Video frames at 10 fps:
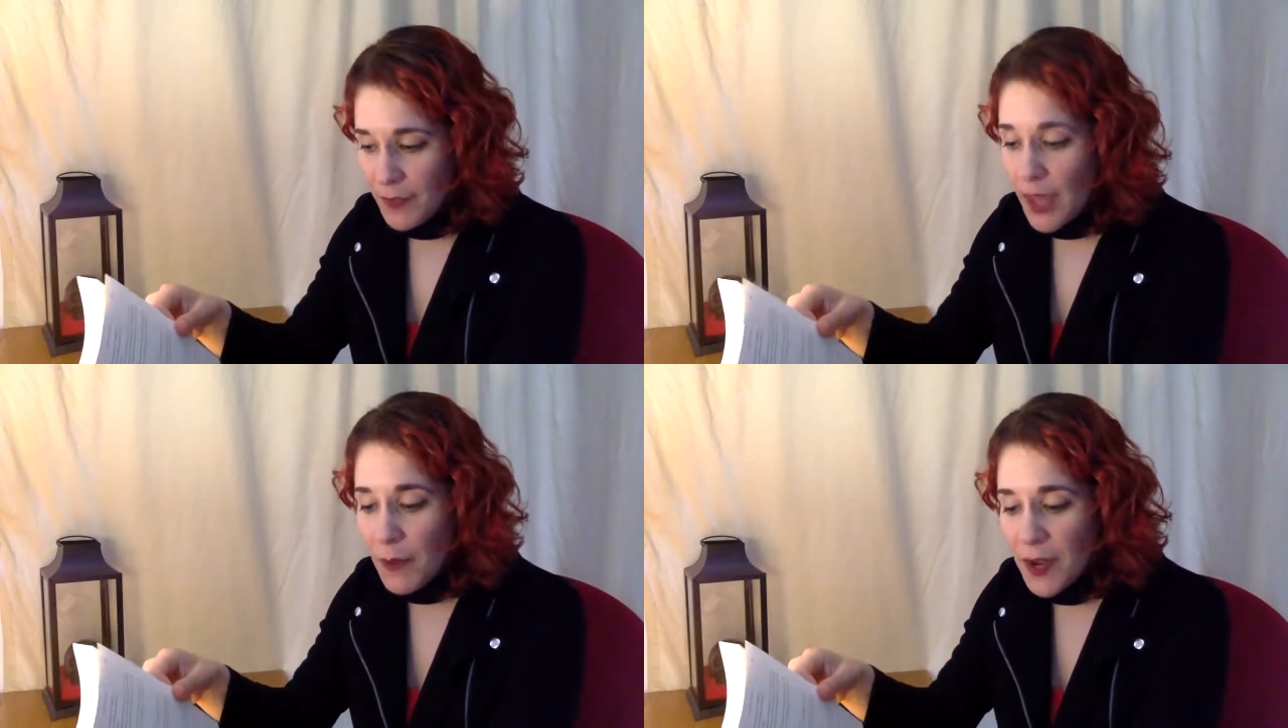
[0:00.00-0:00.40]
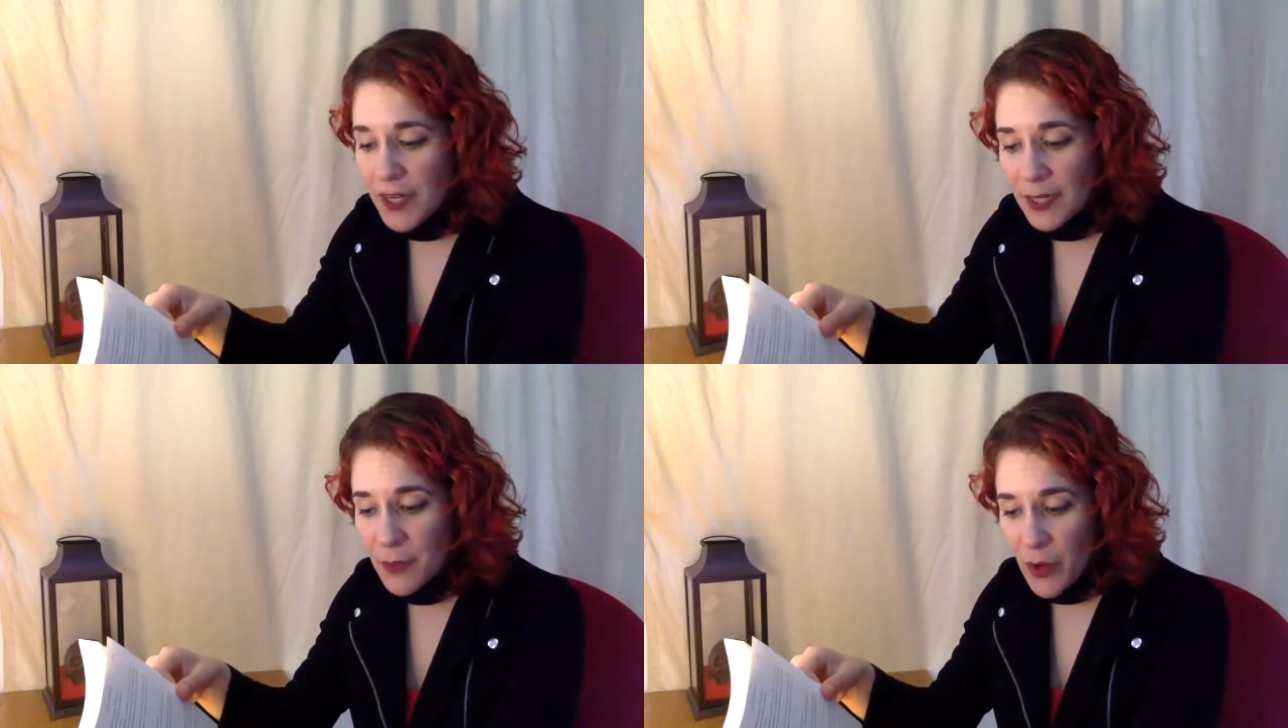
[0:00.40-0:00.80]
I read
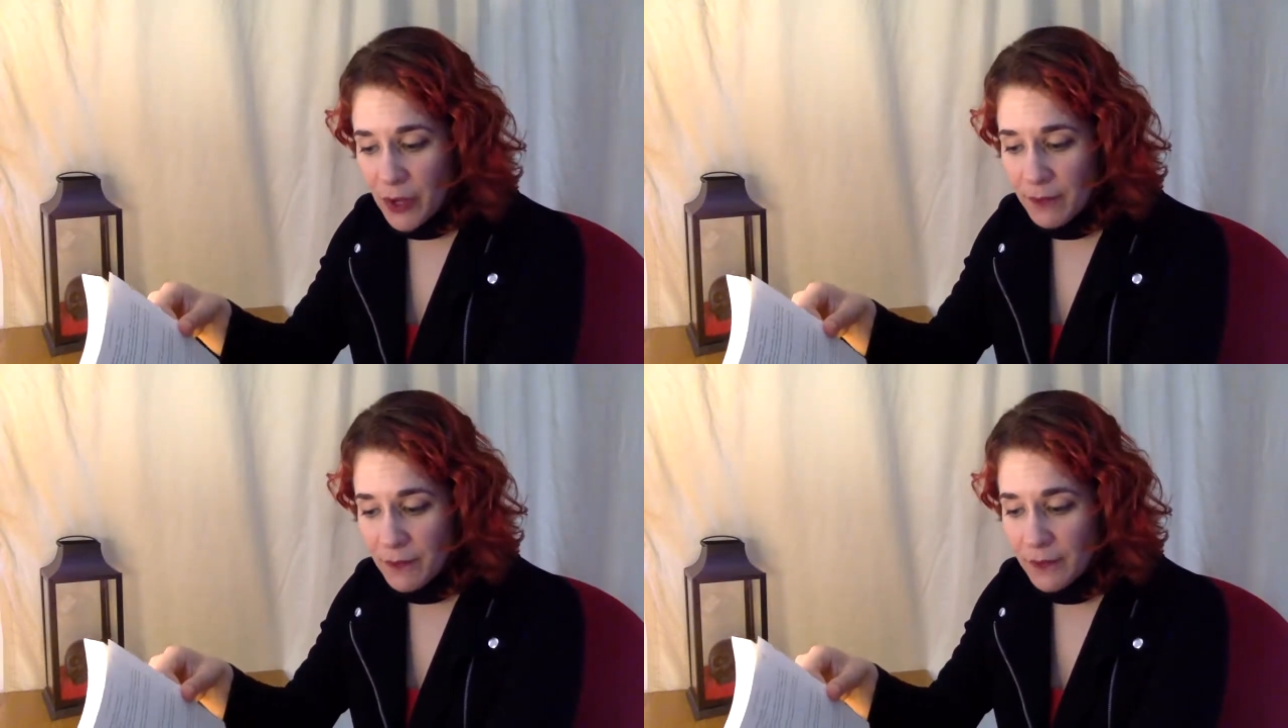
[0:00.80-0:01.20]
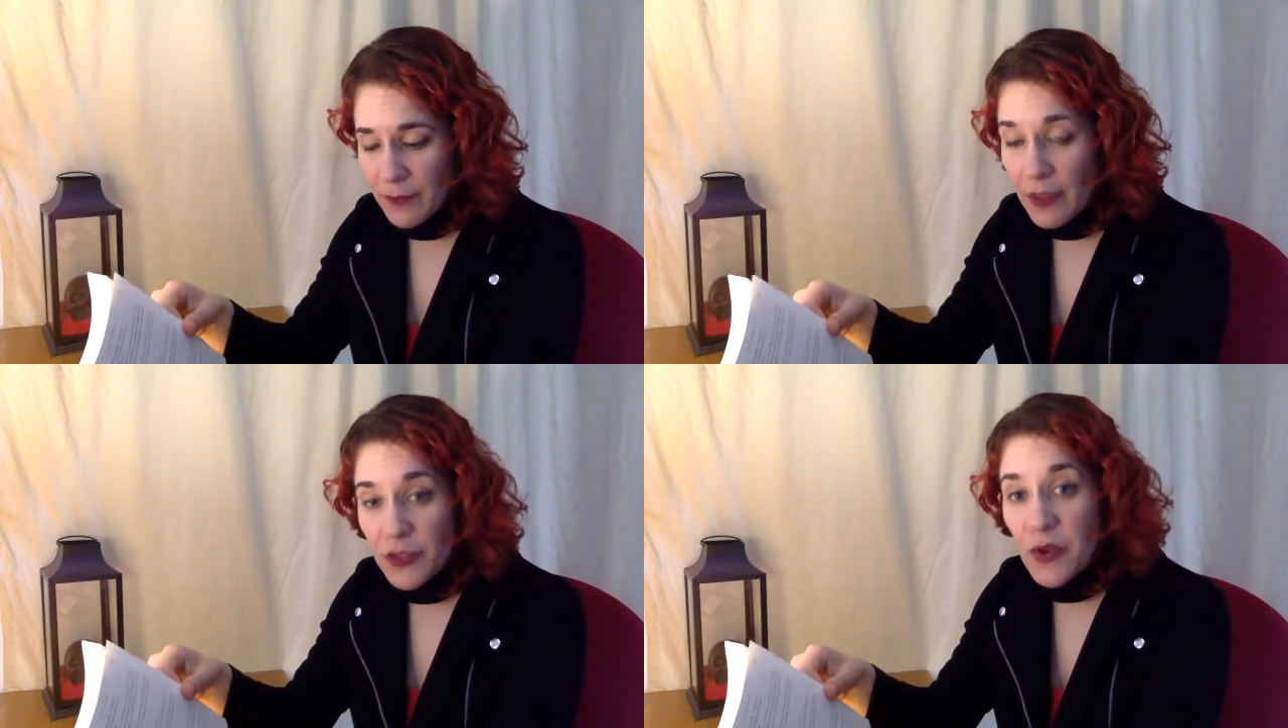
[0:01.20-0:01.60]
it in a book.
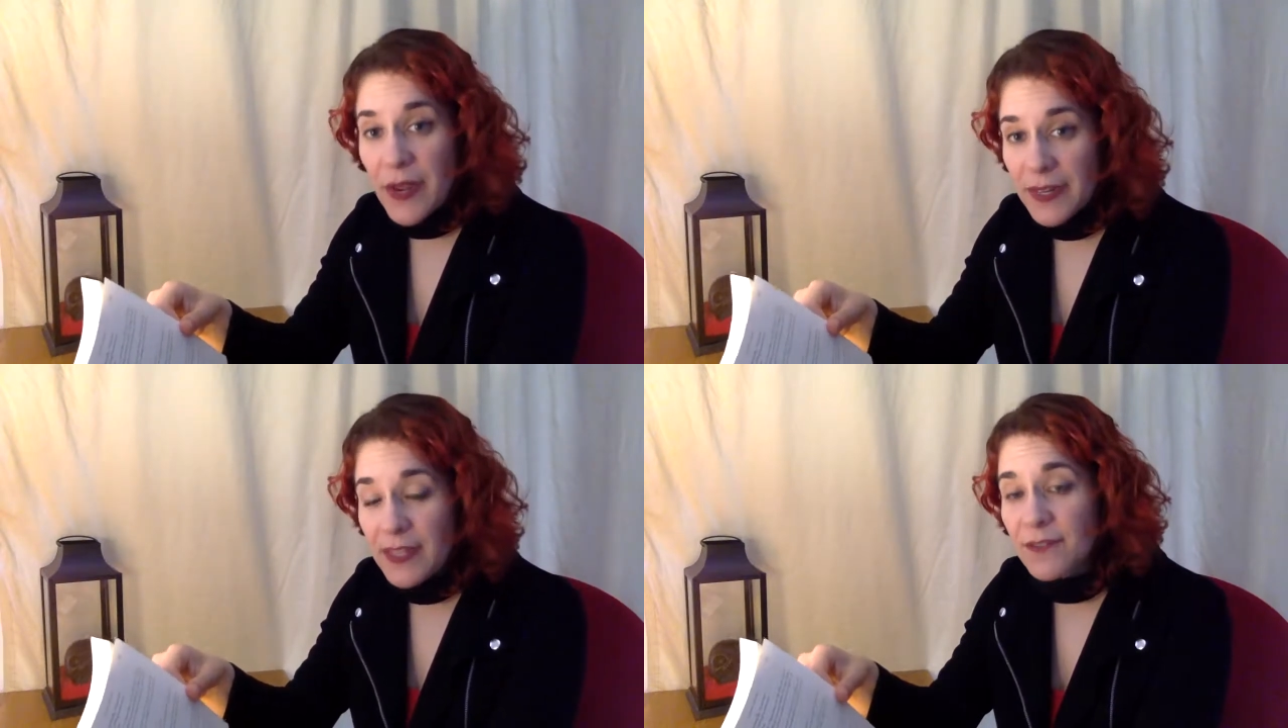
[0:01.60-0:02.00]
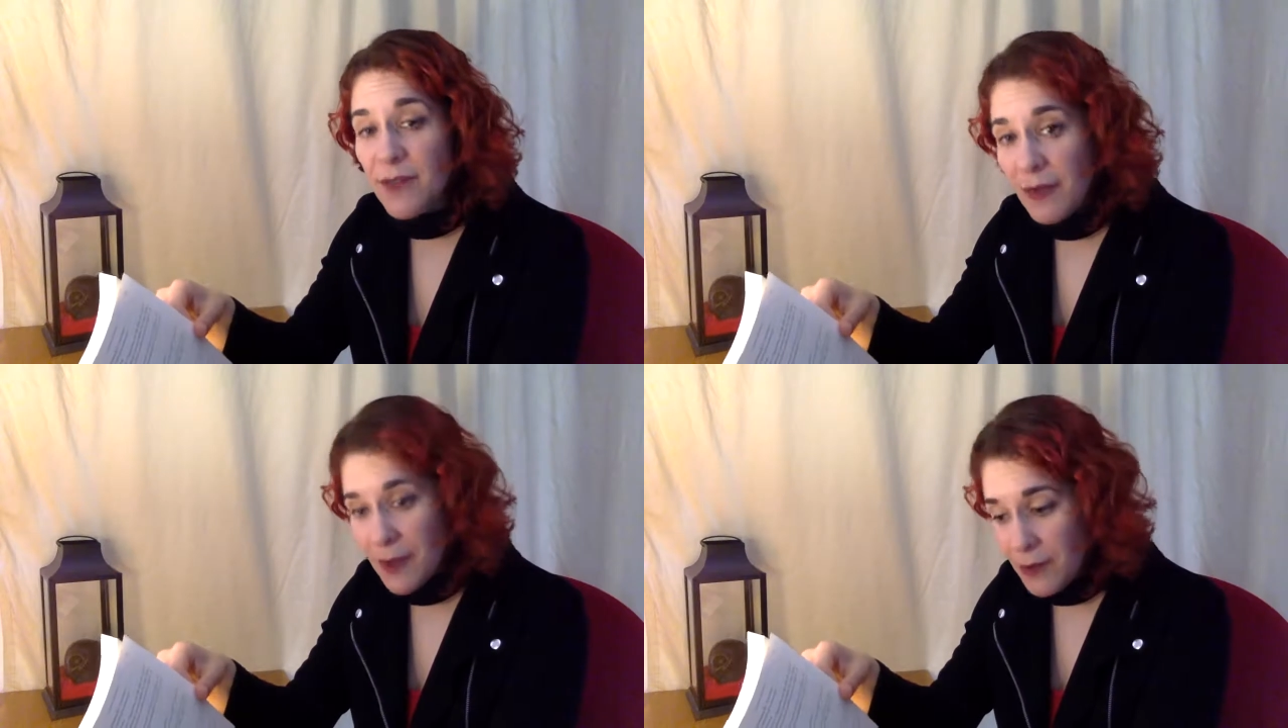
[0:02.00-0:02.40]
Training is
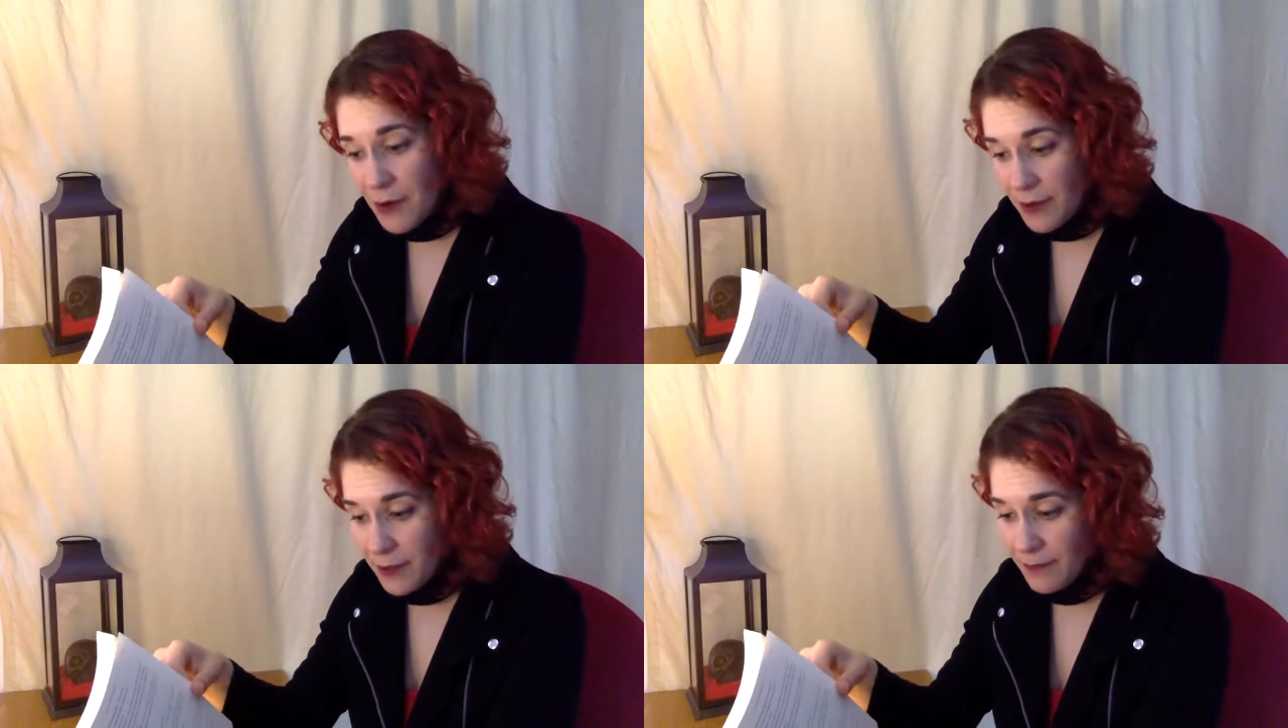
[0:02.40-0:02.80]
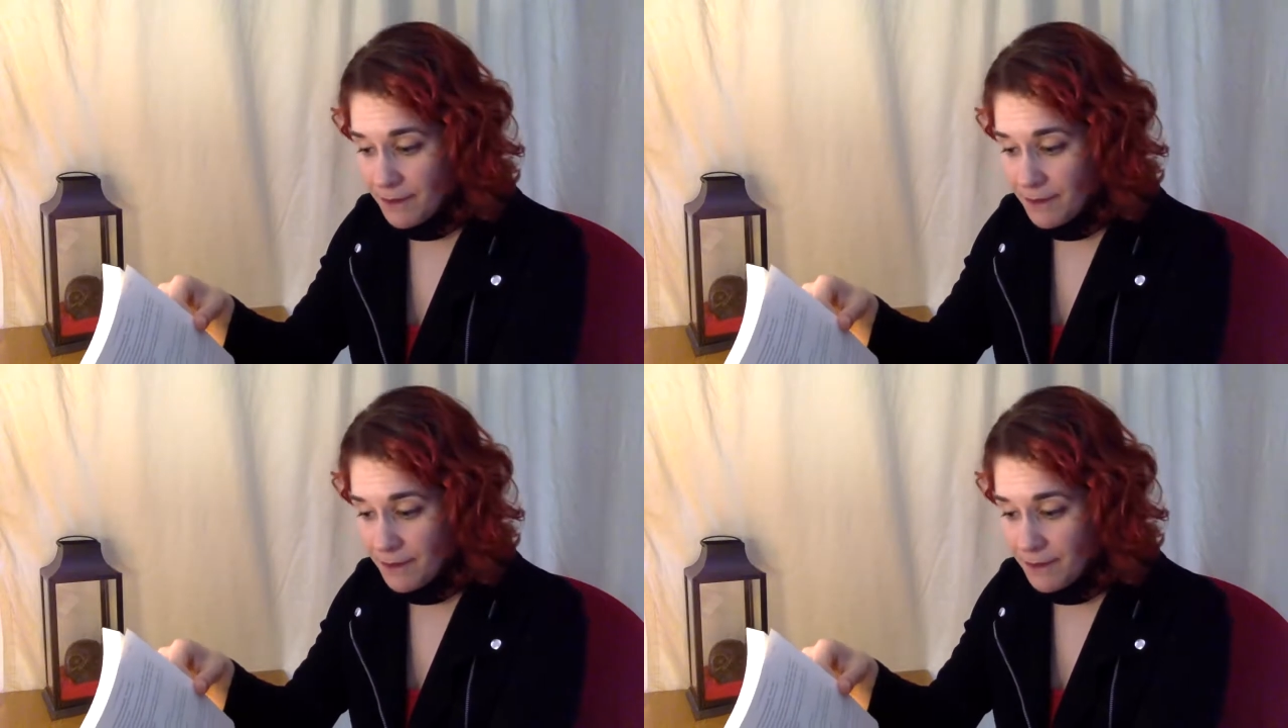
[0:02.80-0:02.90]
very important.